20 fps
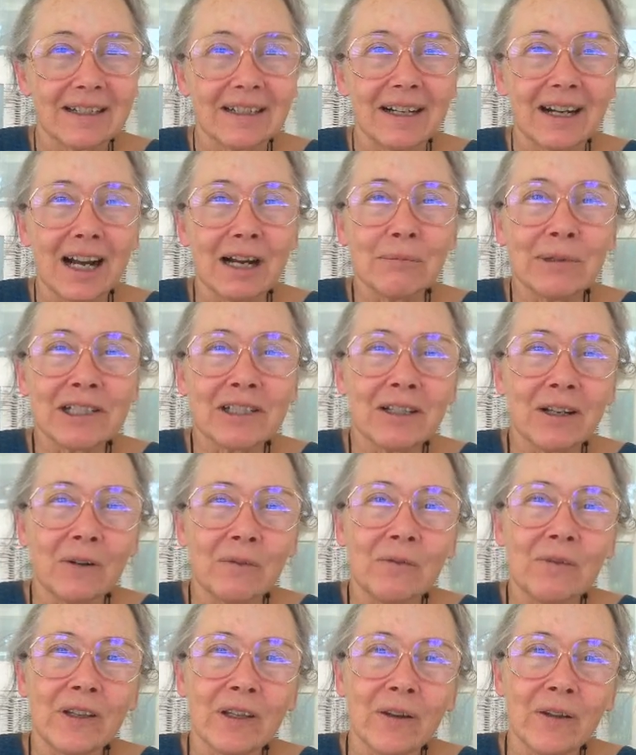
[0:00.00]
I
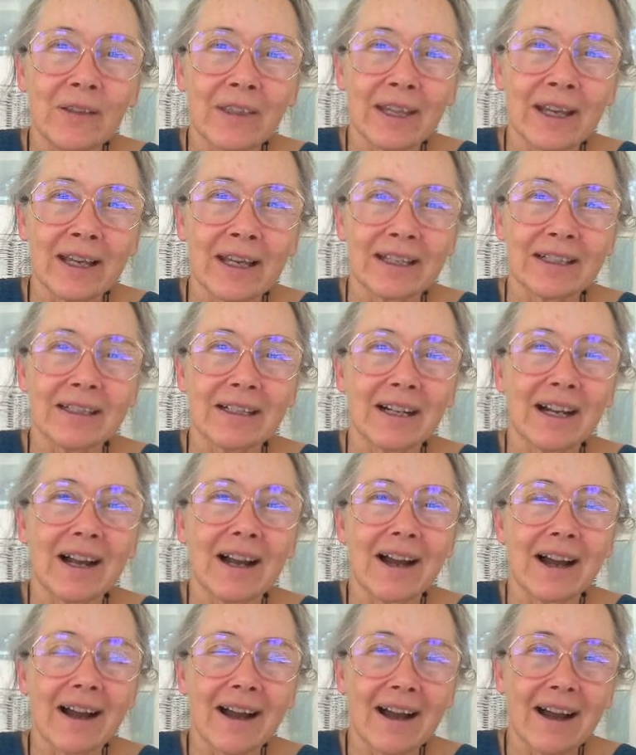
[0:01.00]
myself feel that
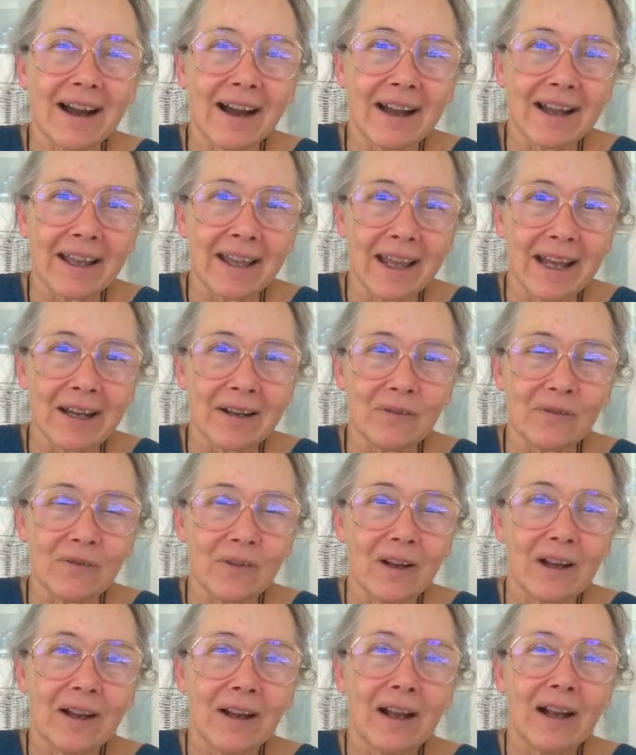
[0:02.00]
I have
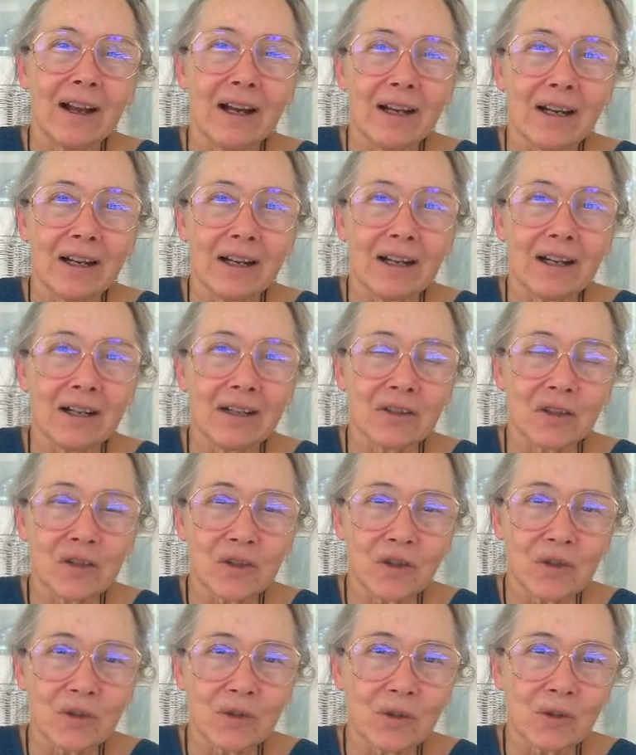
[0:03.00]
a
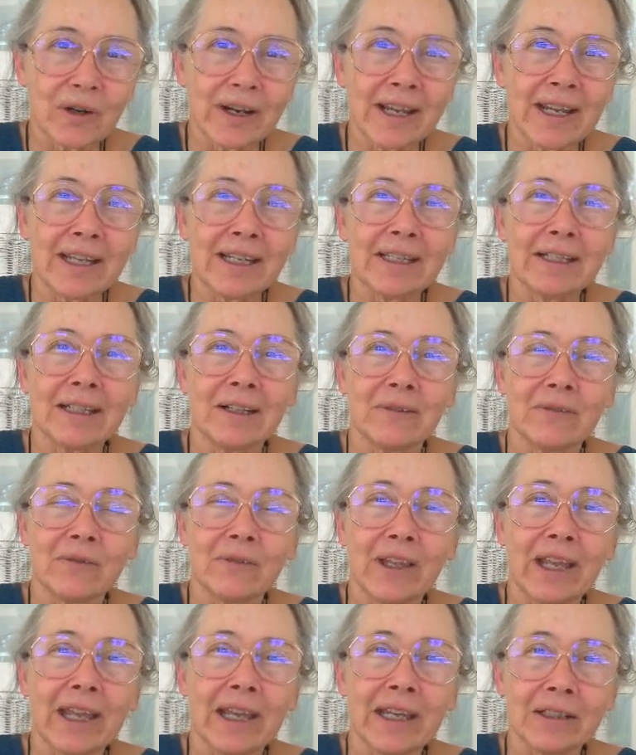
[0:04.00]
strain
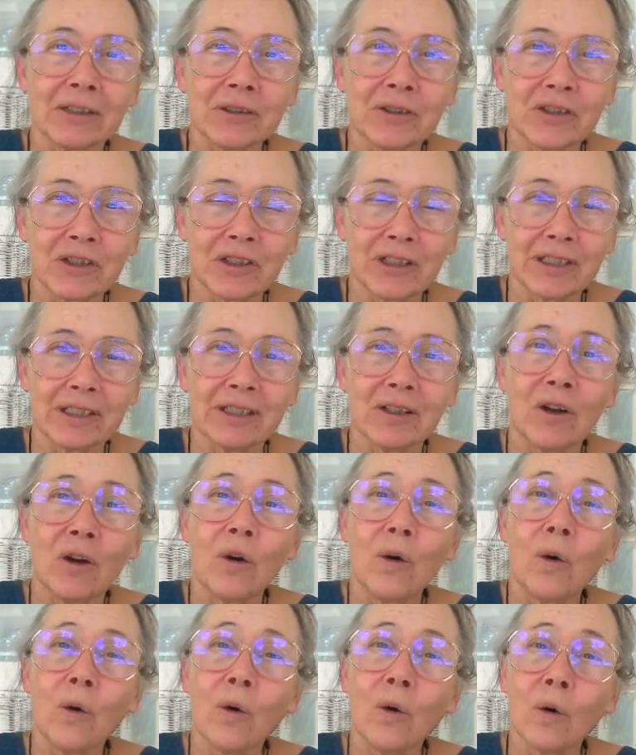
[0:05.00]
of energy,
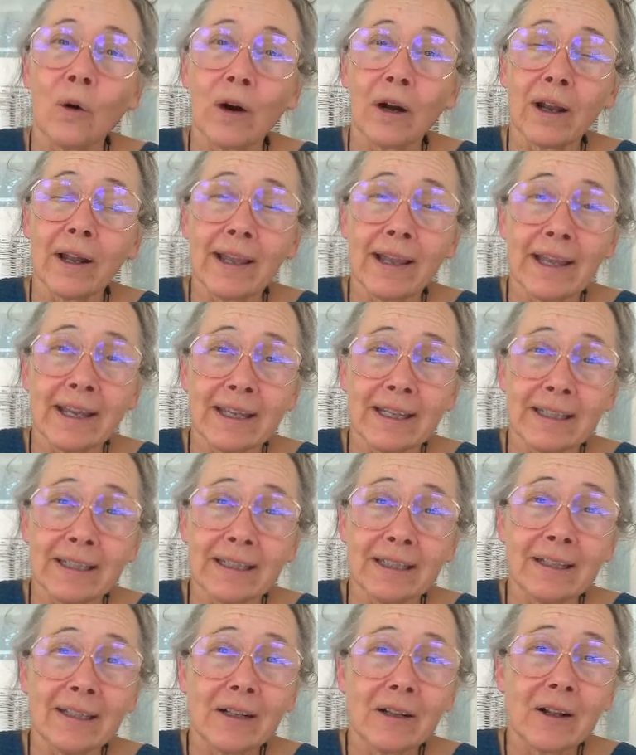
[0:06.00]
or
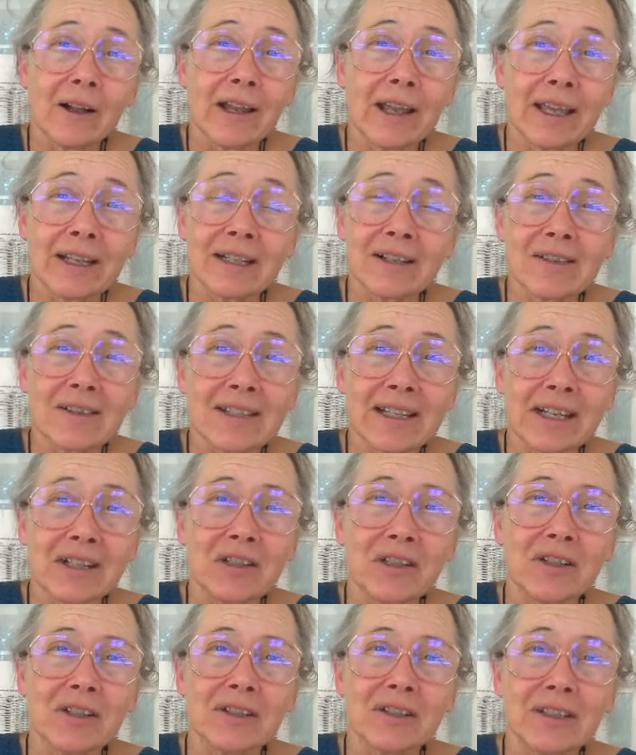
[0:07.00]
an
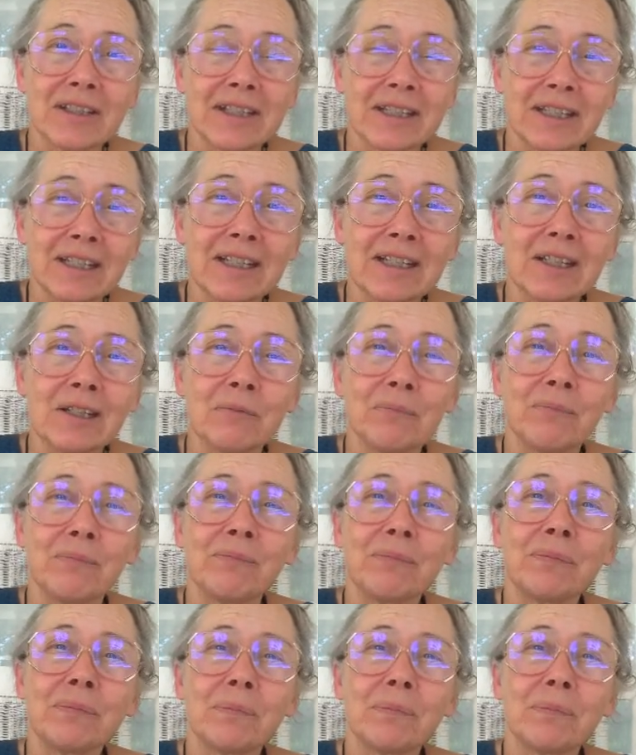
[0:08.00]
ascension team